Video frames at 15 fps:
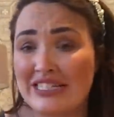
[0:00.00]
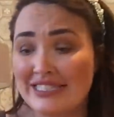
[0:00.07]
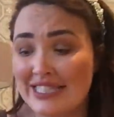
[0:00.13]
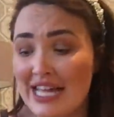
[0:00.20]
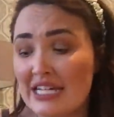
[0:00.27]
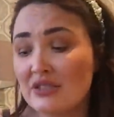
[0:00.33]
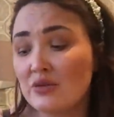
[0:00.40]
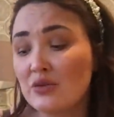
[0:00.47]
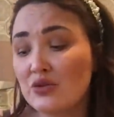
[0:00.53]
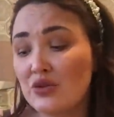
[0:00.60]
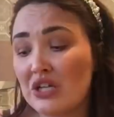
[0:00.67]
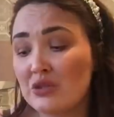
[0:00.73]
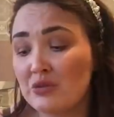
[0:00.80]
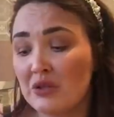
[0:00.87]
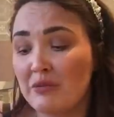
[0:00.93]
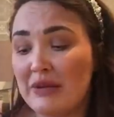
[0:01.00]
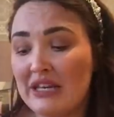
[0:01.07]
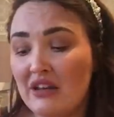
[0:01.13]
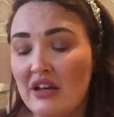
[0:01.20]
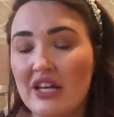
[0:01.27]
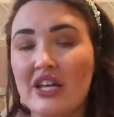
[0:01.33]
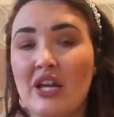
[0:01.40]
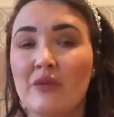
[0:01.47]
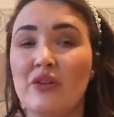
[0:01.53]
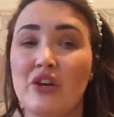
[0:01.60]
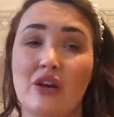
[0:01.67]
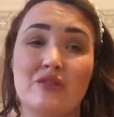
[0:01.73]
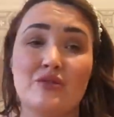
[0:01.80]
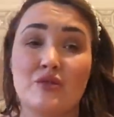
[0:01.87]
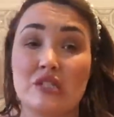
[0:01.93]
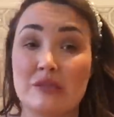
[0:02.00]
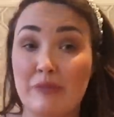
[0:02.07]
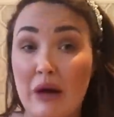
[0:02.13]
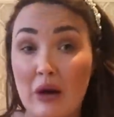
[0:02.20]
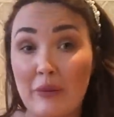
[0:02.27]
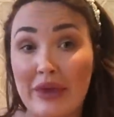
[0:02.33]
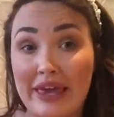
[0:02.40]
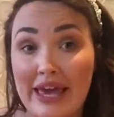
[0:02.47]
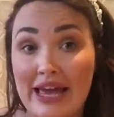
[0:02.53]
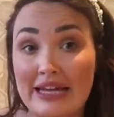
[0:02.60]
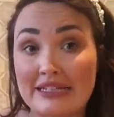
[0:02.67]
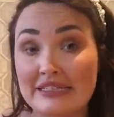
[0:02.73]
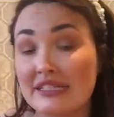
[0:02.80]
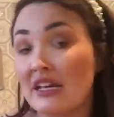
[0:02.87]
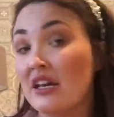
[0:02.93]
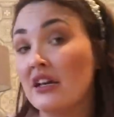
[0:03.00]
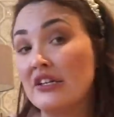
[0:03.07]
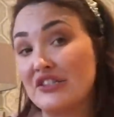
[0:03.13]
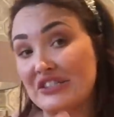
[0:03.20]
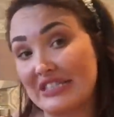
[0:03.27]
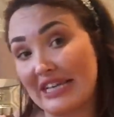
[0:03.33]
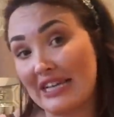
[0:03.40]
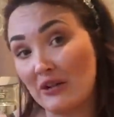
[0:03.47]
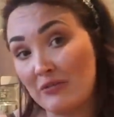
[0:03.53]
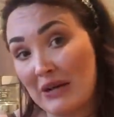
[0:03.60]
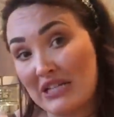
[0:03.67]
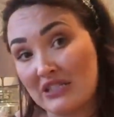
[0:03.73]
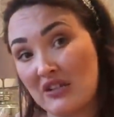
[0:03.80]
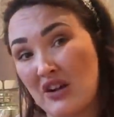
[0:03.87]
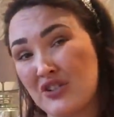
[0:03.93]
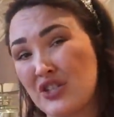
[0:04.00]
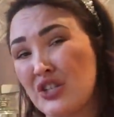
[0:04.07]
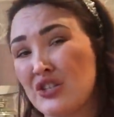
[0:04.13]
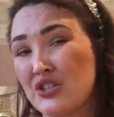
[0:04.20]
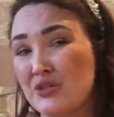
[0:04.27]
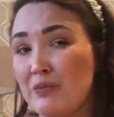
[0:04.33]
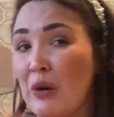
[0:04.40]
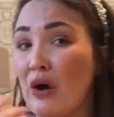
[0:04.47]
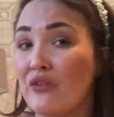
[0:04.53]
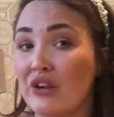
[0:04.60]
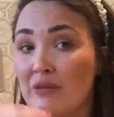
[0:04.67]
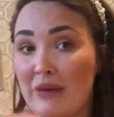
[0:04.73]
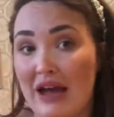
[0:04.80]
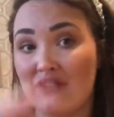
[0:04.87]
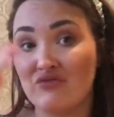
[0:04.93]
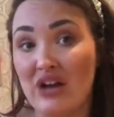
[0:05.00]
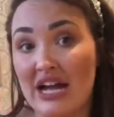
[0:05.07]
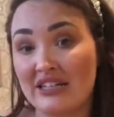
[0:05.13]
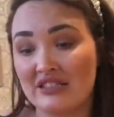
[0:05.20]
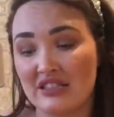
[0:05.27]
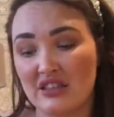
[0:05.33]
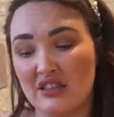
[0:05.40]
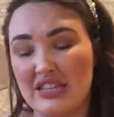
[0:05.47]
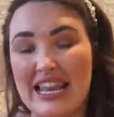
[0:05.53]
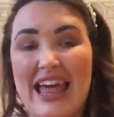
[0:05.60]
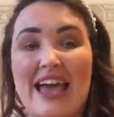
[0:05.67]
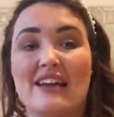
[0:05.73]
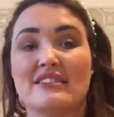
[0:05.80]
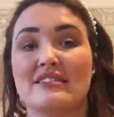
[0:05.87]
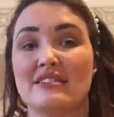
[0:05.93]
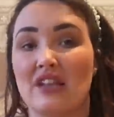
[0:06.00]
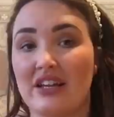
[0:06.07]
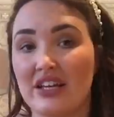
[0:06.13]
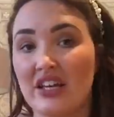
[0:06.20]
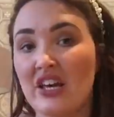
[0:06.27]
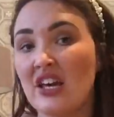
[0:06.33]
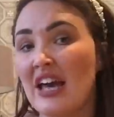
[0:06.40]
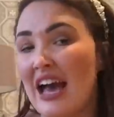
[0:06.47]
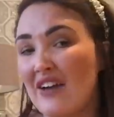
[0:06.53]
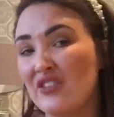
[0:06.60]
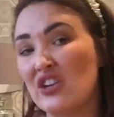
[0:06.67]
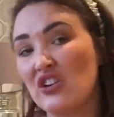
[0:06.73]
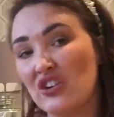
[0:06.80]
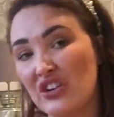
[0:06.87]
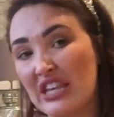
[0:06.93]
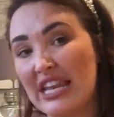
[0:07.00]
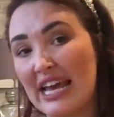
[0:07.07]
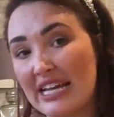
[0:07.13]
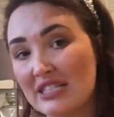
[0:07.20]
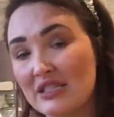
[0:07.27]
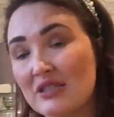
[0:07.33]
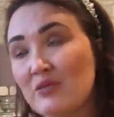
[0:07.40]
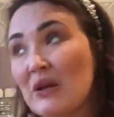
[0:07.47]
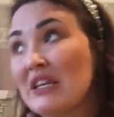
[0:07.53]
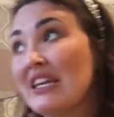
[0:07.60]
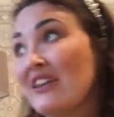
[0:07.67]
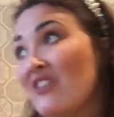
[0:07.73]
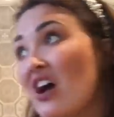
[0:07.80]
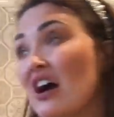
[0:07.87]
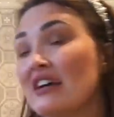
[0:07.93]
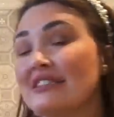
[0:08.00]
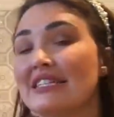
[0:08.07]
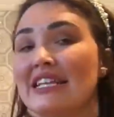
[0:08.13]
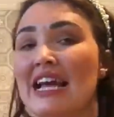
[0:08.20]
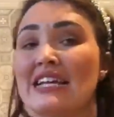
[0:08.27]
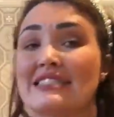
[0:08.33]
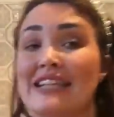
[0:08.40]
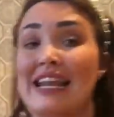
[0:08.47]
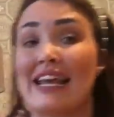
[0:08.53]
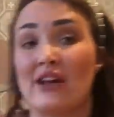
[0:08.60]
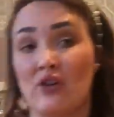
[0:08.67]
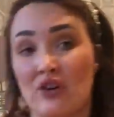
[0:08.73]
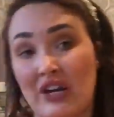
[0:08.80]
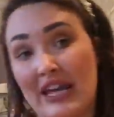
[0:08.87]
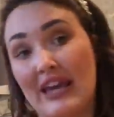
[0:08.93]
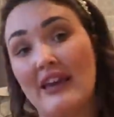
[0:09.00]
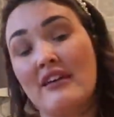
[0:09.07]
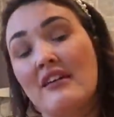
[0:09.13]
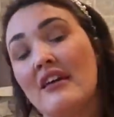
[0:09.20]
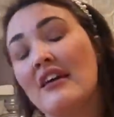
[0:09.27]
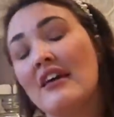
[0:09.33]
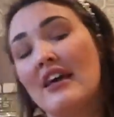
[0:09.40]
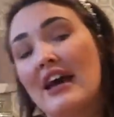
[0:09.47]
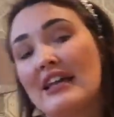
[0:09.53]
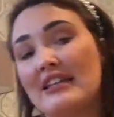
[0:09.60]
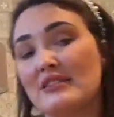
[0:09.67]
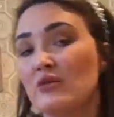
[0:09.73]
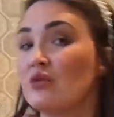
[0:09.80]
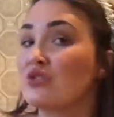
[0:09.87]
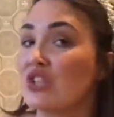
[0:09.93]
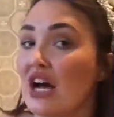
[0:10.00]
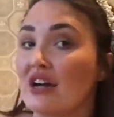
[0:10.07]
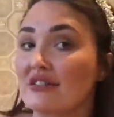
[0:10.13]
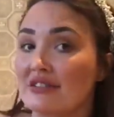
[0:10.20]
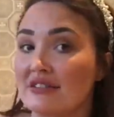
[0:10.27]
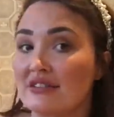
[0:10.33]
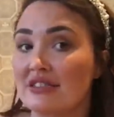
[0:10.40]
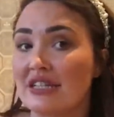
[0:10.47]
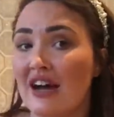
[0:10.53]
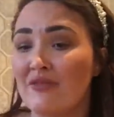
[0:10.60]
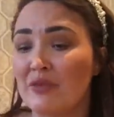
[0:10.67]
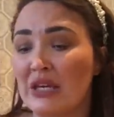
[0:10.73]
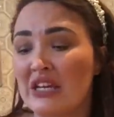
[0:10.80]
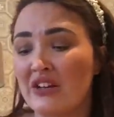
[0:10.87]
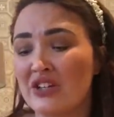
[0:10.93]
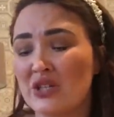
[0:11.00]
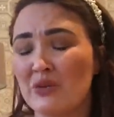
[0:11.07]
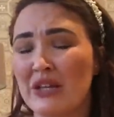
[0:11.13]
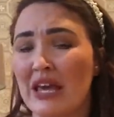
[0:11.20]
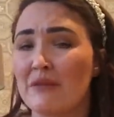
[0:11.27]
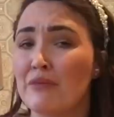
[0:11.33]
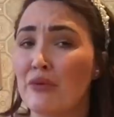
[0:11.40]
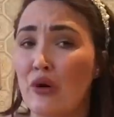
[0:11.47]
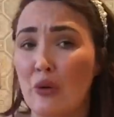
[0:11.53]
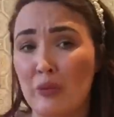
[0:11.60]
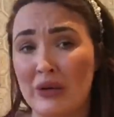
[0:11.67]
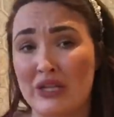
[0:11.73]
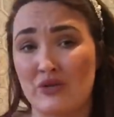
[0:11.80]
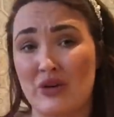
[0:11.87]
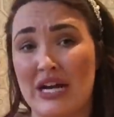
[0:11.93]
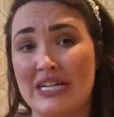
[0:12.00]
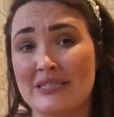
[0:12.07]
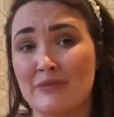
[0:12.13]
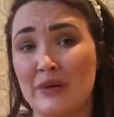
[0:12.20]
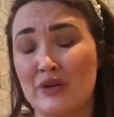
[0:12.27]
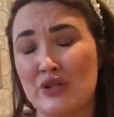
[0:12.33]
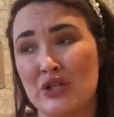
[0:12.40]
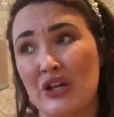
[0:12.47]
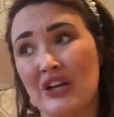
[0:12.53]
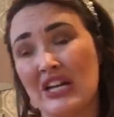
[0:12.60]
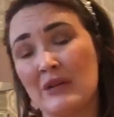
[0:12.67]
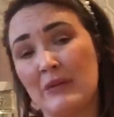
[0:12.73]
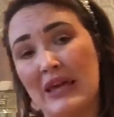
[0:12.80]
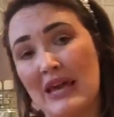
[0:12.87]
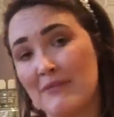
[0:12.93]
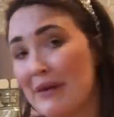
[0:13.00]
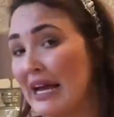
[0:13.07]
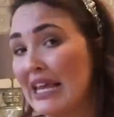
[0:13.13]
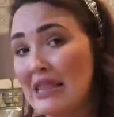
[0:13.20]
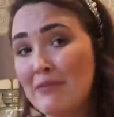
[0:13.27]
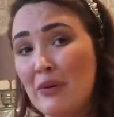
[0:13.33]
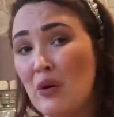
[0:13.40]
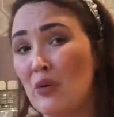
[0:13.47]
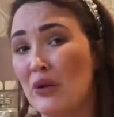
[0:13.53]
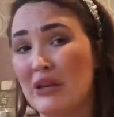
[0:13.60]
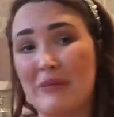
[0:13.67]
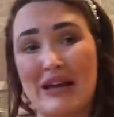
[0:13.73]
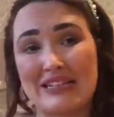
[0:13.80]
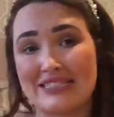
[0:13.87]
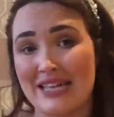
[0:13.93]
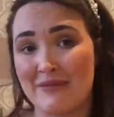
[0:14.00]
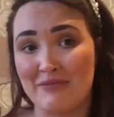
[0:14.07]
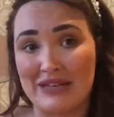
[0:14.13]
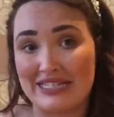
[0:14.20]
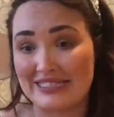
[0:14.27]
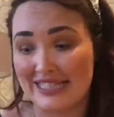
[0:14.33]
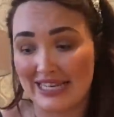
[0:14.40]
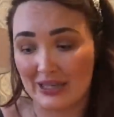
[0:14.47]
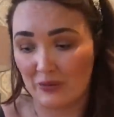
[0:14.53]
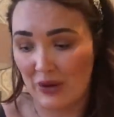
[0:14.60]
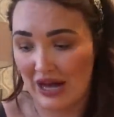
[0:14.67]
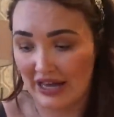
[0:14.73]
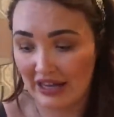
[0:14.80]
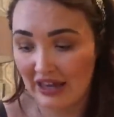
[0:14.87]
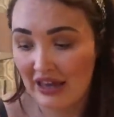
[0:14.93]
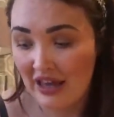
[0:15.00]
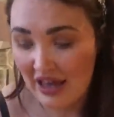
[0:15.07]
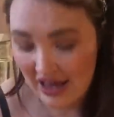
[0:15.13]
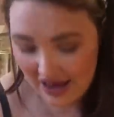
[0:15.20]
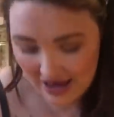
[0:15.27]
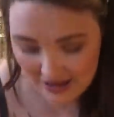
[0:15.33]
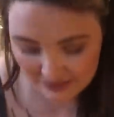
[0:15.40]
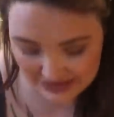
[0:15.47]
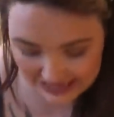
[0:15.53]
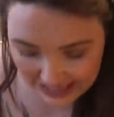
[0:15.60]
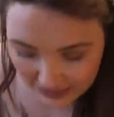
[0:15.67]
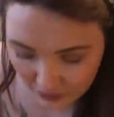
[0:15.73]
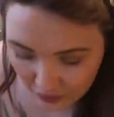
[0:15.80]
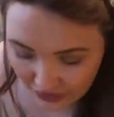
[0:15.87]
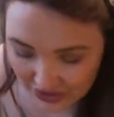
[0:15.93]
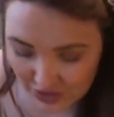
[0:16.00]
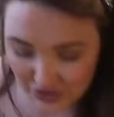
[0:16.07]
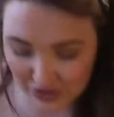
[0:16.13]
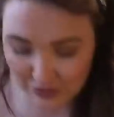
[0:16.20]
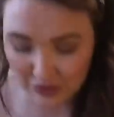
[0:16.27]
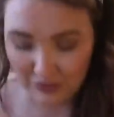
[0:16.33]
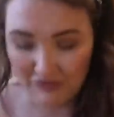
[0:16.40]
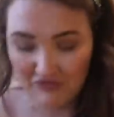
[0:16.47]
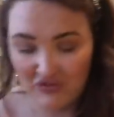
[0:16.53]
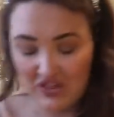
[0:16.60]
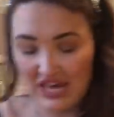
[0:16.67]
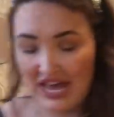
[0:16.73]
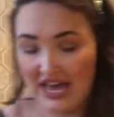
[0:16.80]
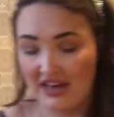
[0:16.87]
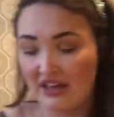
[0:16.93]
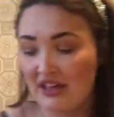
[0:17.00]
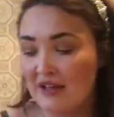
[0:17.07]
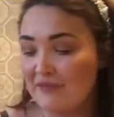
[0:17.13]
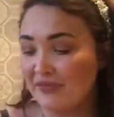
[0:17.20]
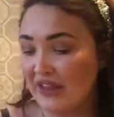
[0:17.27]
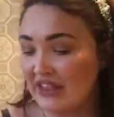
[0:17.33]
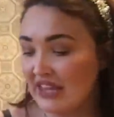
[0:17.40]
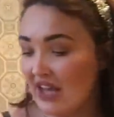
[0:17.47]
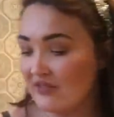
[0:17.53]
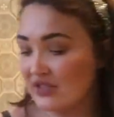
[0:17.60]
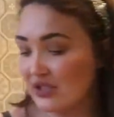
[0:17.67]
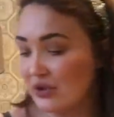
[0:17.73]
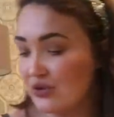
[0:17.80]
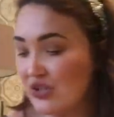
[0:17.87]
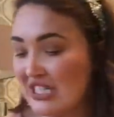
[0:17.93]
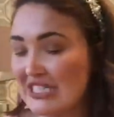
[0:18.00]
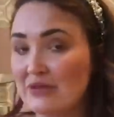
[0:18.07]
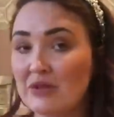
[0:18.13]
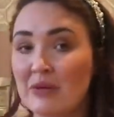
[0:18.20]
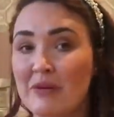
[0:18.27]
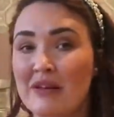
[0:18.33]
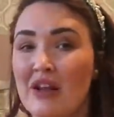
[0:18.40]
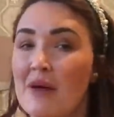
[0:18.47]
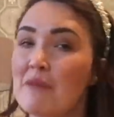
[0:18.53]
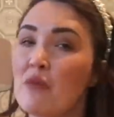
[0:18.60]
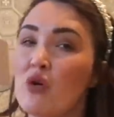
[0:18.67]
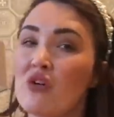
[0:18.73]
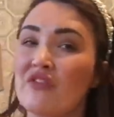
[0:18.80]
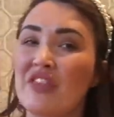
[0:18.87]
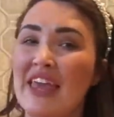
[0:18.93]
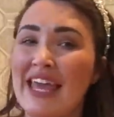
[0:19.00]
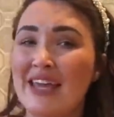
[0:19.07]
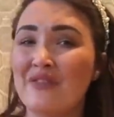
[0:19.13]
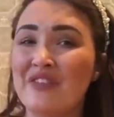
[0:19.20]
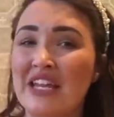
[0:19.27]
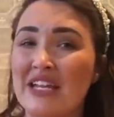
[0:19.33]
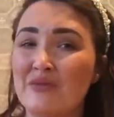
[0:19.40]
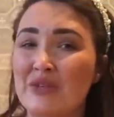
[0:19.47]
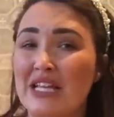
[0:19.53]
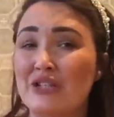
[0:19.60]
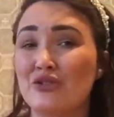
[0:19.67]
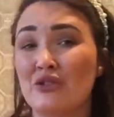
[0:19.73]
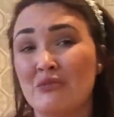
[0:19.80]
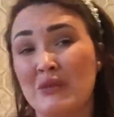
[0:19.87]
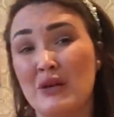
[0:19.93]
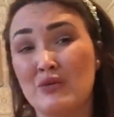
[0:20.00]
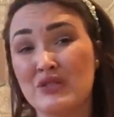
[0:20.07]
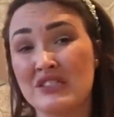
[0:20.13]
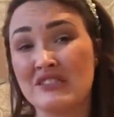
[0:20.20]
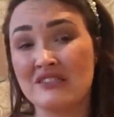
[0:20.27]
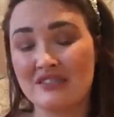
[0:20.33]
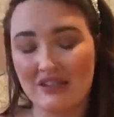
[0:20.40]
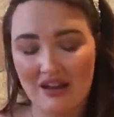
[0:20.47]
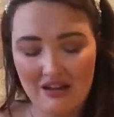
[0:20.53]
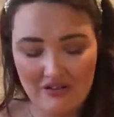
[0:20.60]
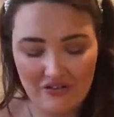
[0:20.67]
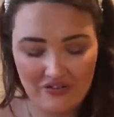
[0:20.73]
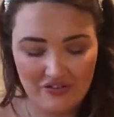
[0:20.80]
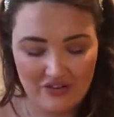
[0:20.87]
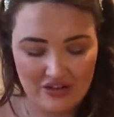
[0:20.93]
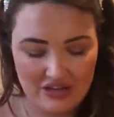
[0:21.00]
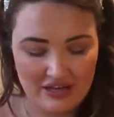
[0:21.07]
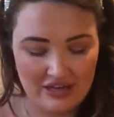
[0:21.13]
So that sort of dress would have been like, you know, when you go to a spa weekend, just have a little massage and you're just pottering about round the lands, like having a look at the lakes. There's one near us and it has a lake on it and there's all ducks and stuff. But, you know, you don't want to get properly dressed because, you know, you're going to be getting back in the pool with about 10 minutes anyway. Um, so that little green dress would have been for that. And the other two dresses would have been like more of the evening when they do meals and stuff.